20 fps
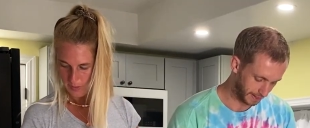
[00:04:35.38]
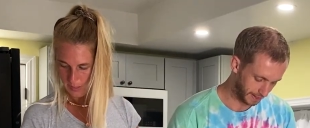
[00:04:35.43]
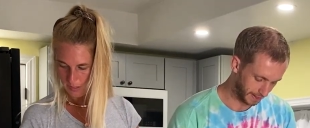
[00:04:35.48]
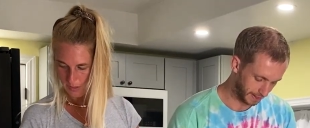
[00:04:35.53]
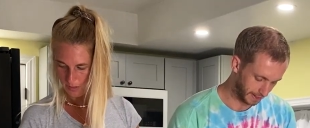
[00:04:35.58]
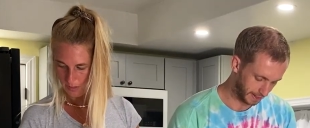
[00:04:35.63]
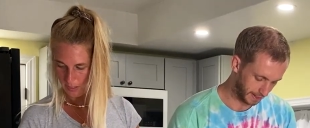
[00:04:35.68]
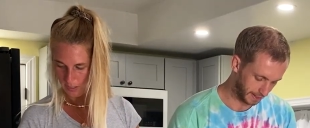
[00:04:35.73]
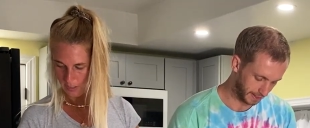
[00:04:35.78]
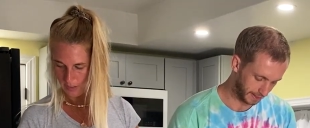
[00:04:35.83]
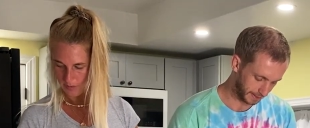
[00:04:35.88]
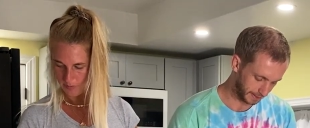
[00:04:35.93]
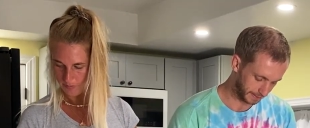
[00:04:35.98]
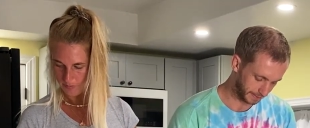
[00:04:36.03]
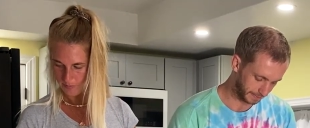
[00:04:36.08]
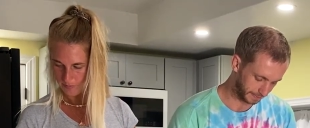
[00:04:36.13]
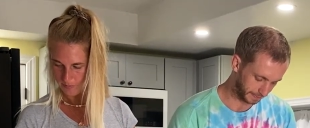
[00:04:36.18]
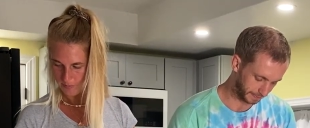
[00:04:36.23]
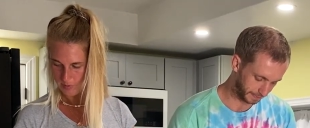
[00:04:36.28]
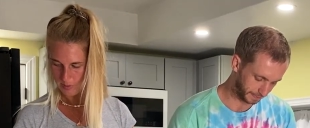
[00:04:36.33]
Speaker 1: Okay,
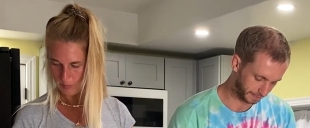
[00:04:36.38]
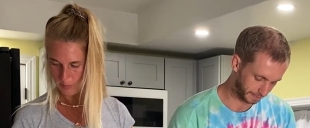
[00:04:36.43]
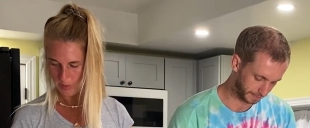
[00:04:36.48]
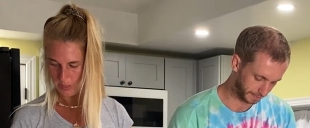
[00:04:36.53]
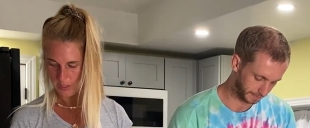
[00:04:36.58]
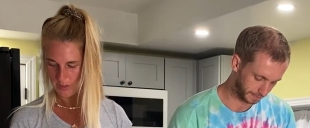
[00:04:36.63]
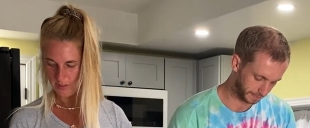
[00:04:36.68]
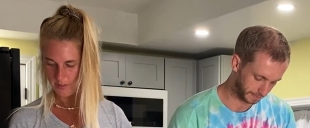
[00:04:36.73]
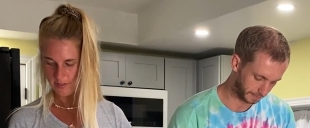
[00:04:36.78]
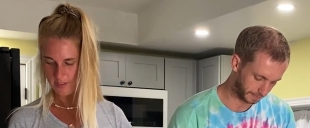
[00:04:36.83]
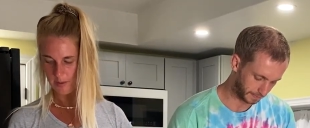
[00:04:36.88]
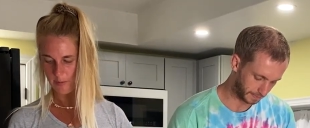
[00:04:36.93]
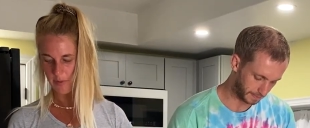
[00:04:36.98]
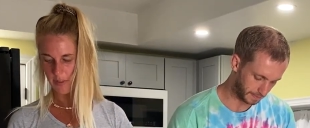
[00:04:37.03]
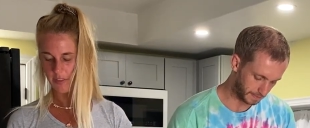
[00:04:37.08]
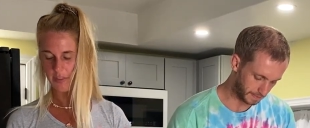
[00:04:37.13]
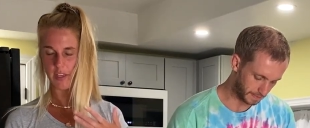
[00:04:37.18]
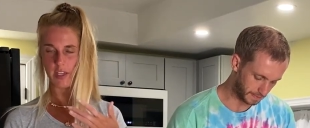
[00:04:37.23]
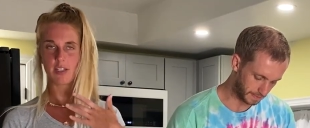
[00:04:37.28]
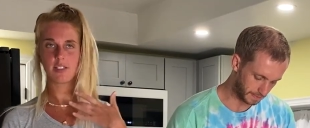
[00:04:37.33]
some of the some of
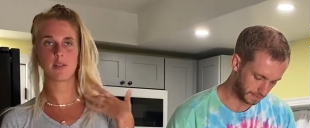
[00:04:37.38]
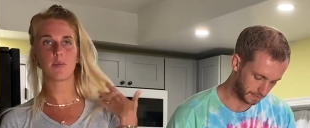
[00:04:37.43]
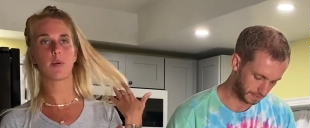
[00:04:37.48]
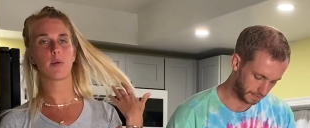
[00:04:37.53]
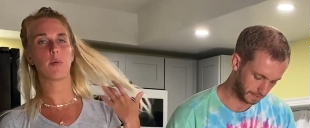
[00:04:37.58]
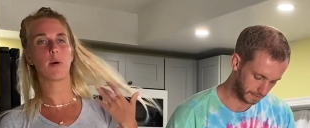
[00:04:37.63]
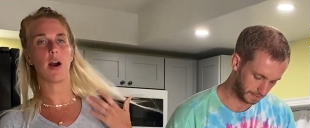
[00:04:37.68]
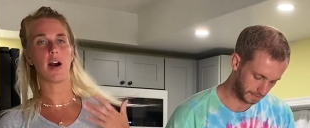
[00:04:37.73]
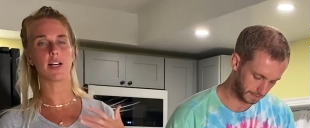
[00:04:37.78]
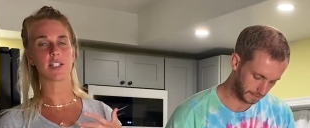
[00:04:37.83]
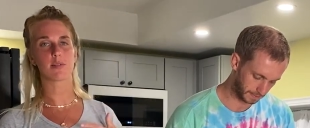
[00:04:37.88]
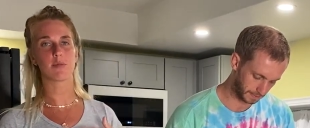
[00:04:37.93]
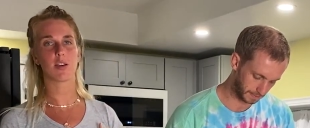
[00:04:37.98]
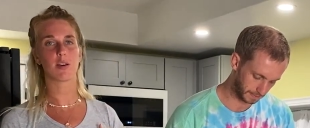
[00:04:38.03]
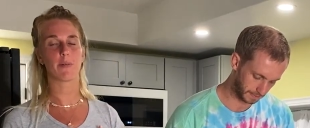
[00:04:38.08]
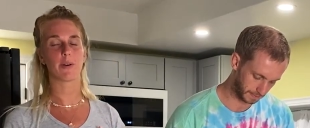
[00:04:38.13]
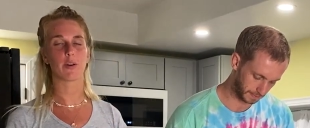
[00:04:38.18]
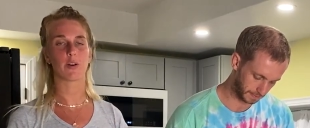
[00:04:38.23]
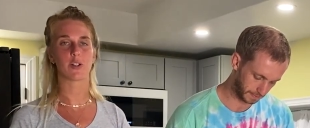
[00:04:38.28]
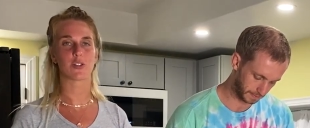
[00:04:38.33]
the things that people ask me on
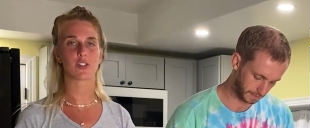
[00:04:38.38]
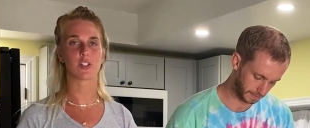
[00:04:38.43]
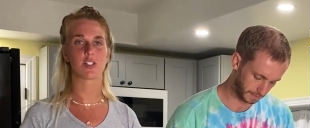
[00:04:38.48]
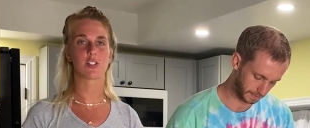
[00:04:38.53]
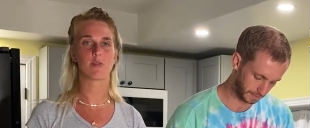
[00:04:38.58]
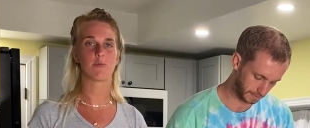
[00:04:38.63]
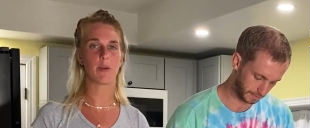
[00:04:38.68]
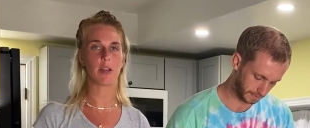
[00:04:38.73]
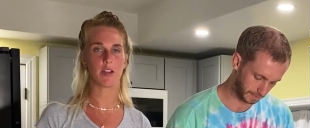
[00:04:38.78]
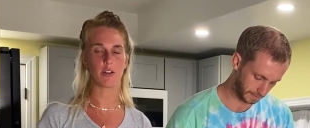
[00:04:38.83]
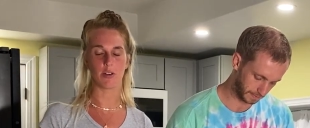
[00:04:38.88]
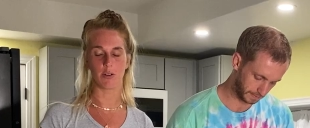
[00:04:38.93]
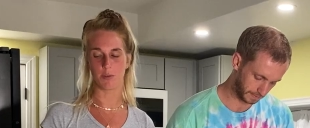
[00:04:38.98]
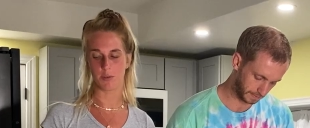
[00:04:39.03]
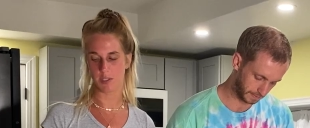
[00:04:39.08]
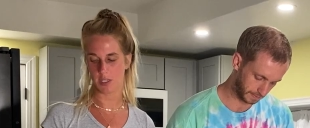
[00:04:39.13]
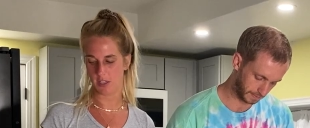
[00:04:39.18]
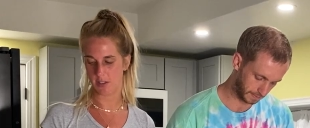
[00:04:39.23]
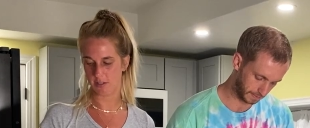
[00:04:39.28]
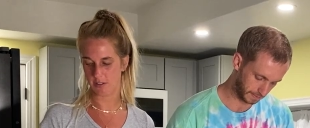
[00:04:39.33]
my questions make no
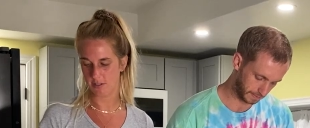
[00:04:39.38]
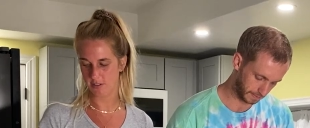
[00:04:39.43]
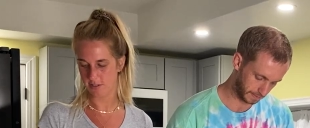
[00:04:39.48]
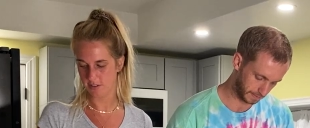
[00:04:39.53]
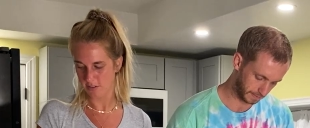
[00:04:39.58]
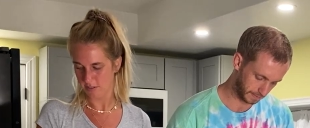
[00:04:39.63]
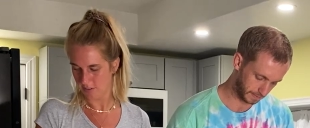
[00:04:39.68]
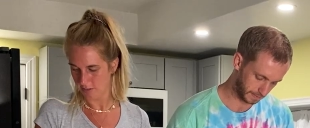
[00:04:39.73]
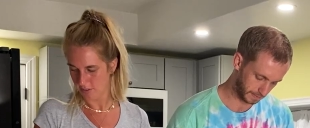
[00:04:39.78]
sense